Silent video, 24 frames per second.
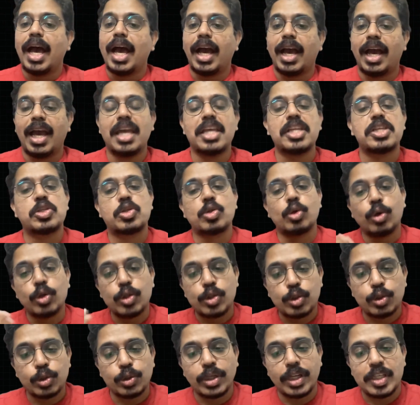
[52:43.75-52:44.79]
I chose
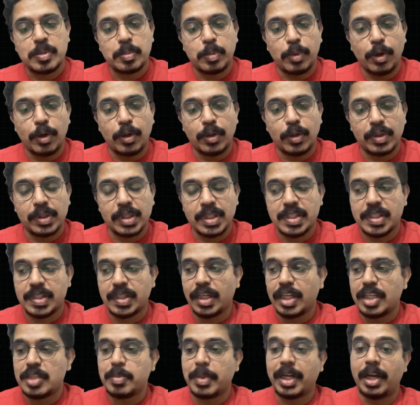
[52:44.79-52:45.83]
to respond to the search,